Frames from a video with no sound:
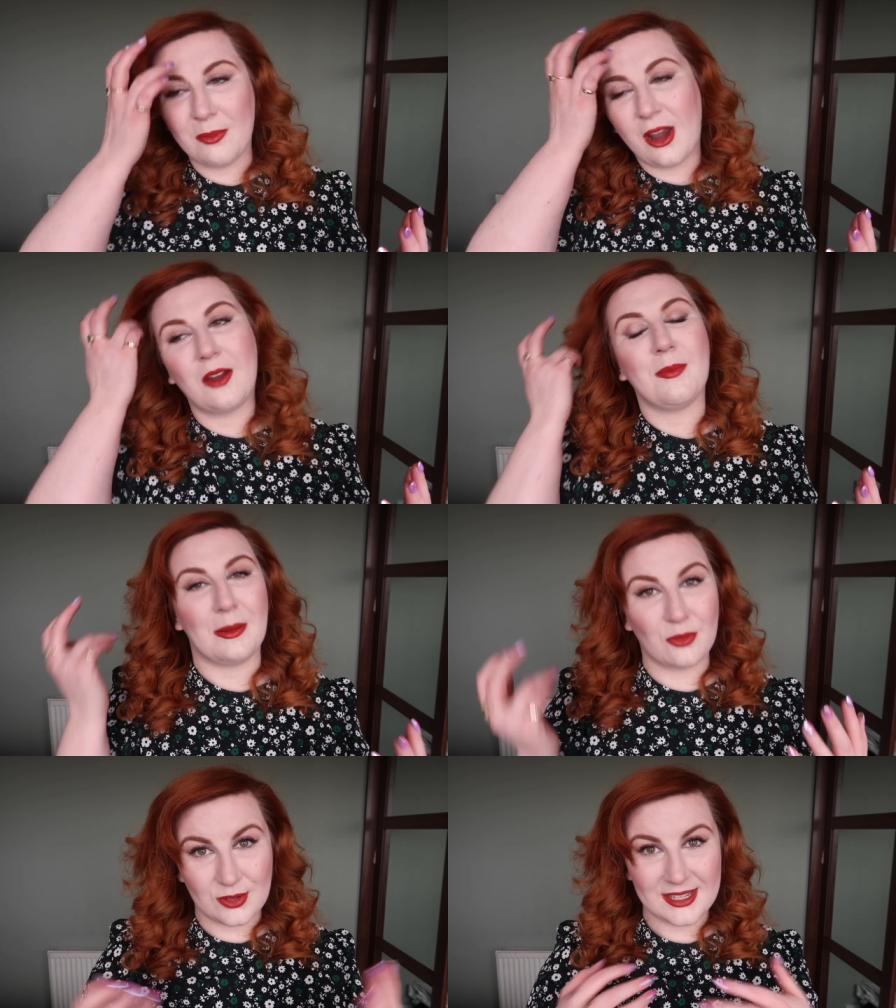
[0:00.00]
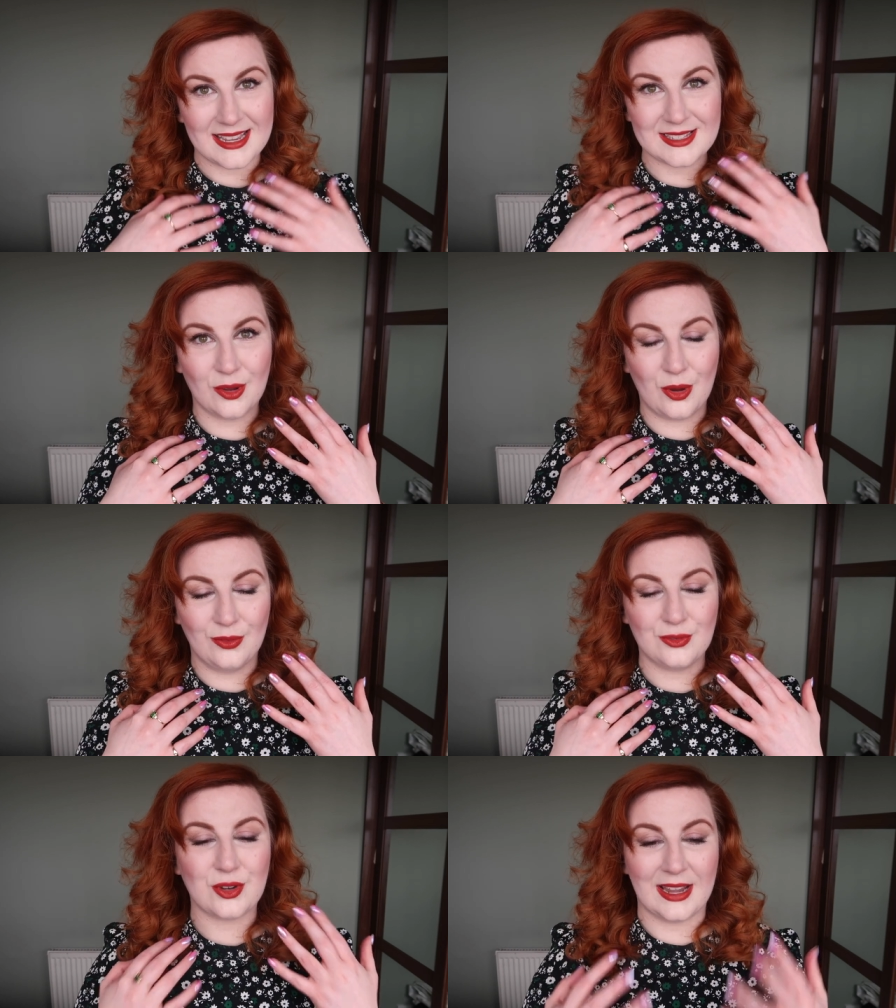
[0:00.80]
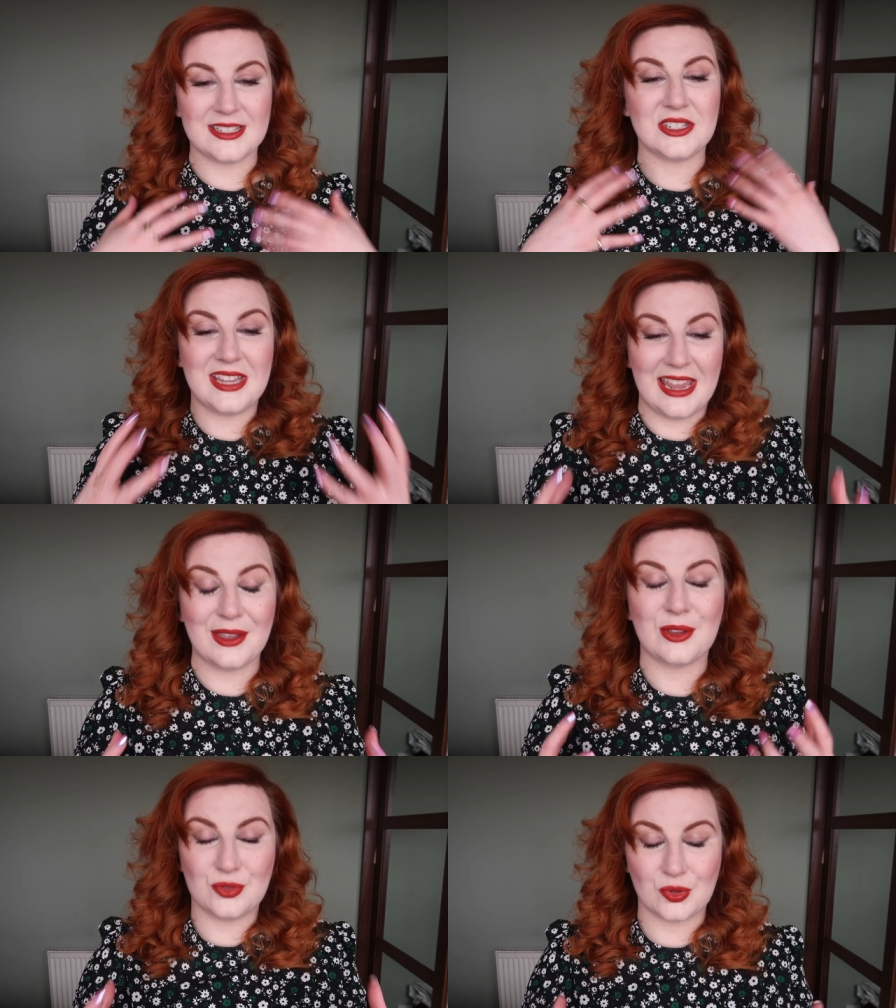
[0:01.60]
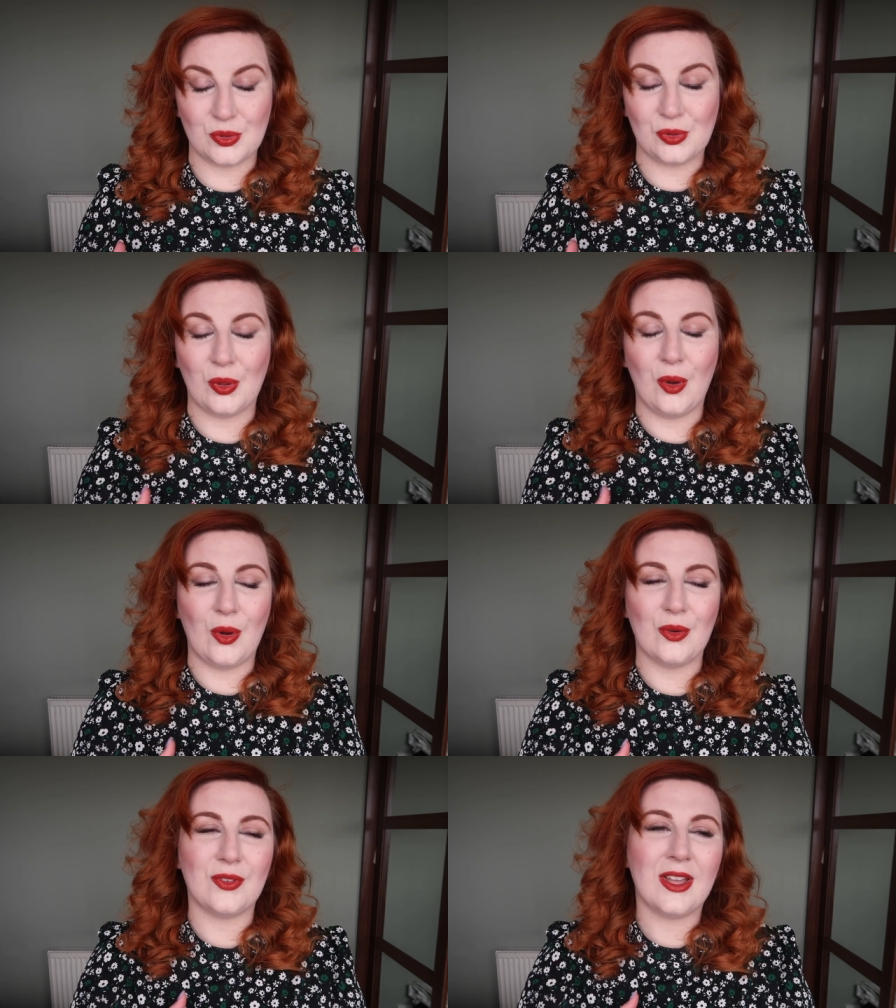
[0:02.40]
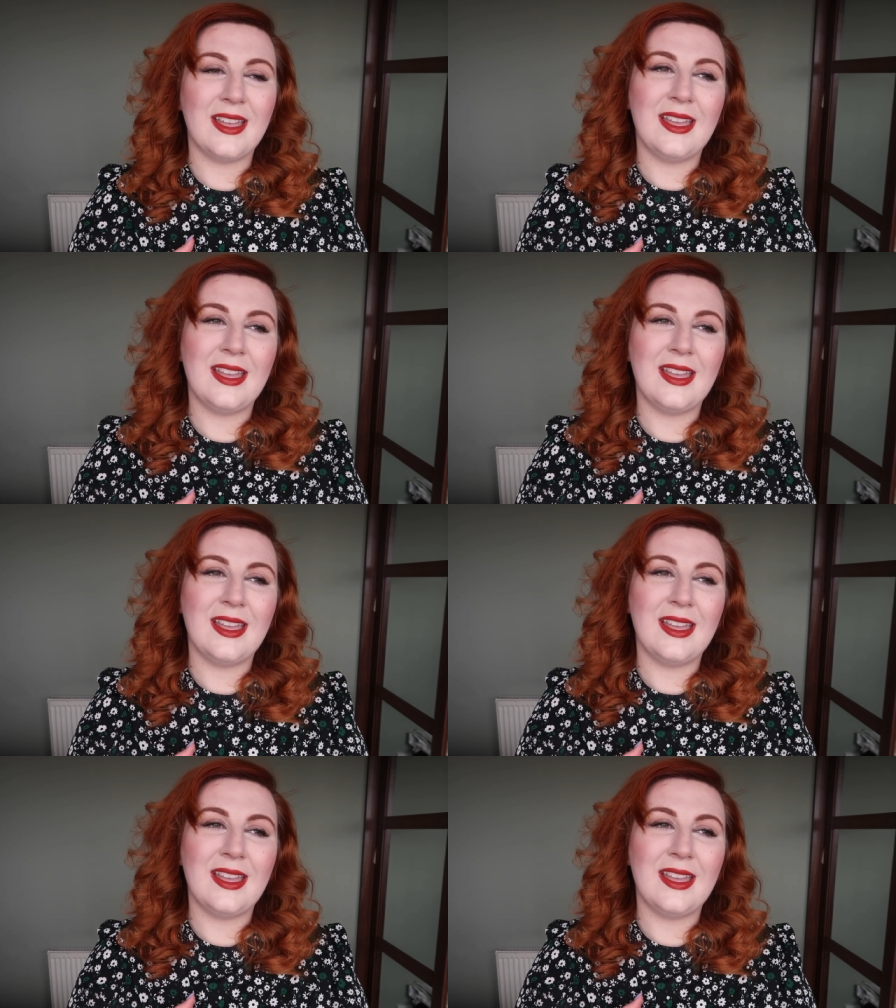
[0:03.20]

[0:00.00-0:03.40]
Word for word: part of my process of trying to take control of